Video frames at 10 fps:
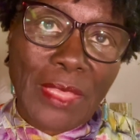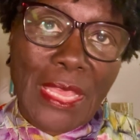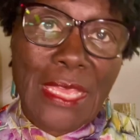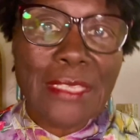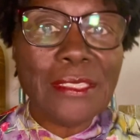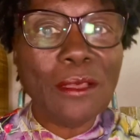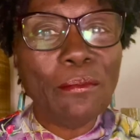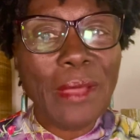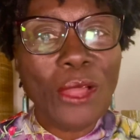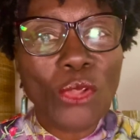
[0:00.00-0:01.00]
is
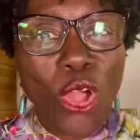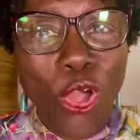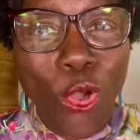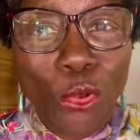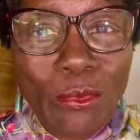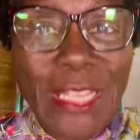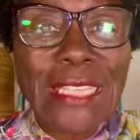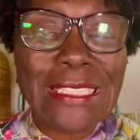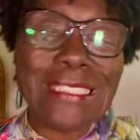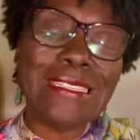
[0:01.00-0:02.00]
about
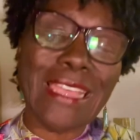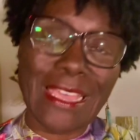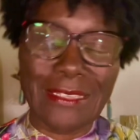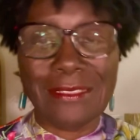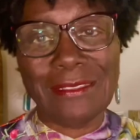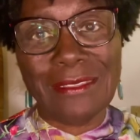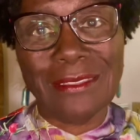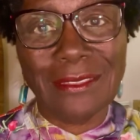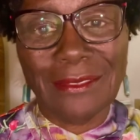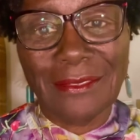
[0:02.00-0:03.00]
homelessness.
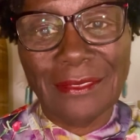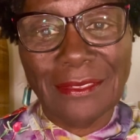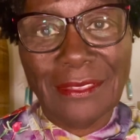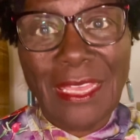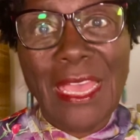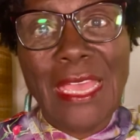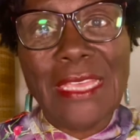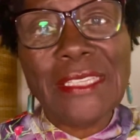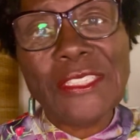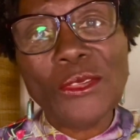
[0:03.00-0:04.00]

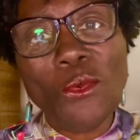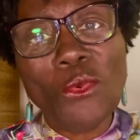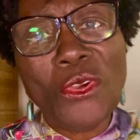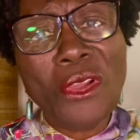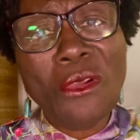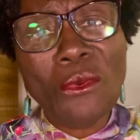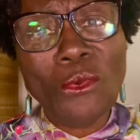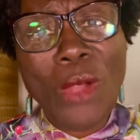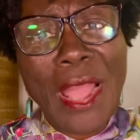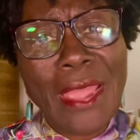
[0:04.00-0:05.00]
It's a
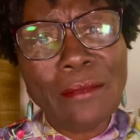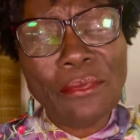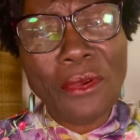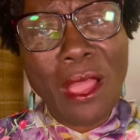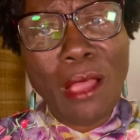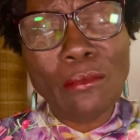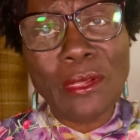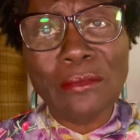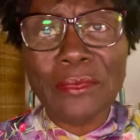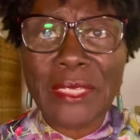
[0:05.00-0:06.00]
worldwide
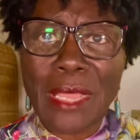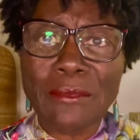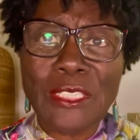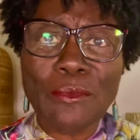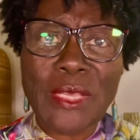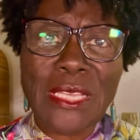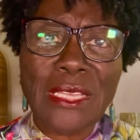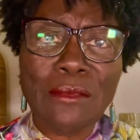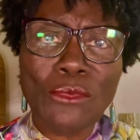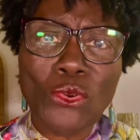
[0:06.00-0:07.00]
problem, but I'm
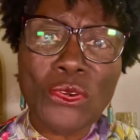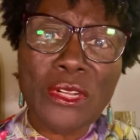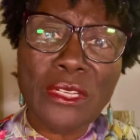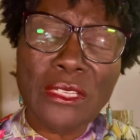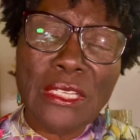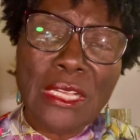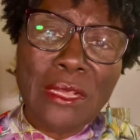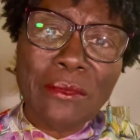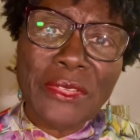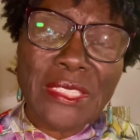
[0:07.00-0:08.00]
speaking more
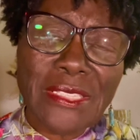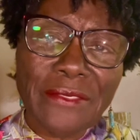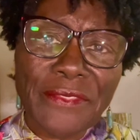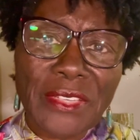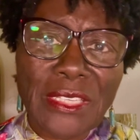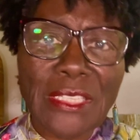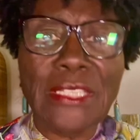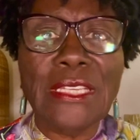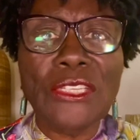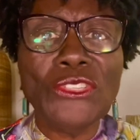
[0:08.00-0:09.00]

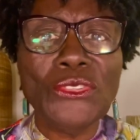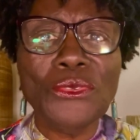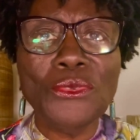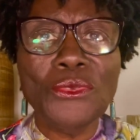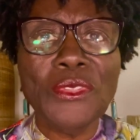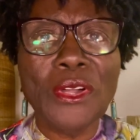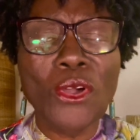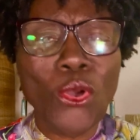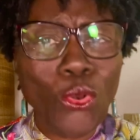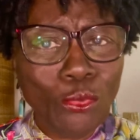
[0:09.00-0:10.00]
specifically to the
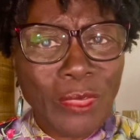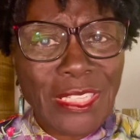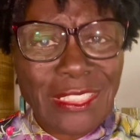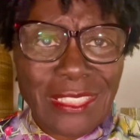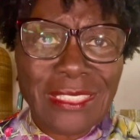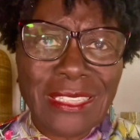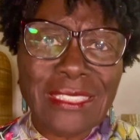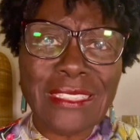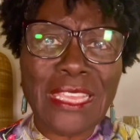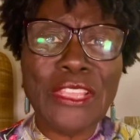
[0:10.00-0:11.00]

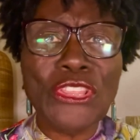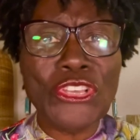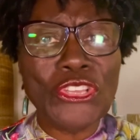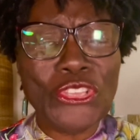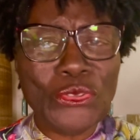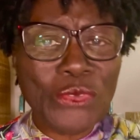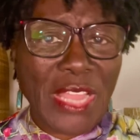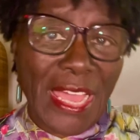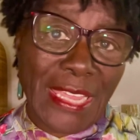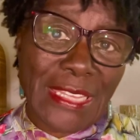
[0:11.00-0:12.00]
homelessness in the
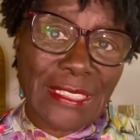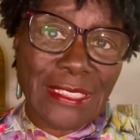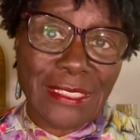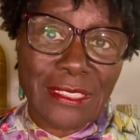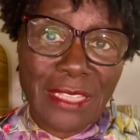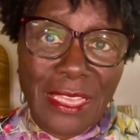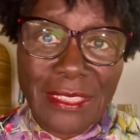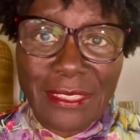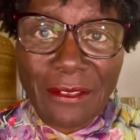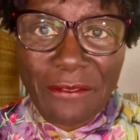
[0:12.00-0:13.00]
United
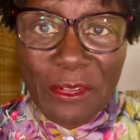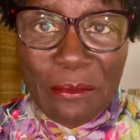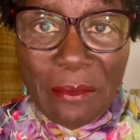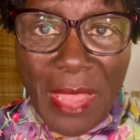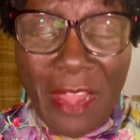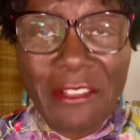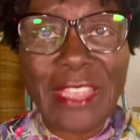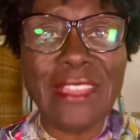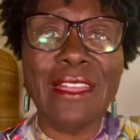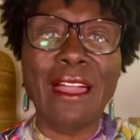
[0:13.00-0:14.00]
States of
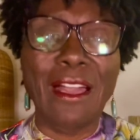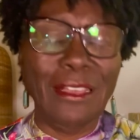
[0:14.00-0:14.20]
America.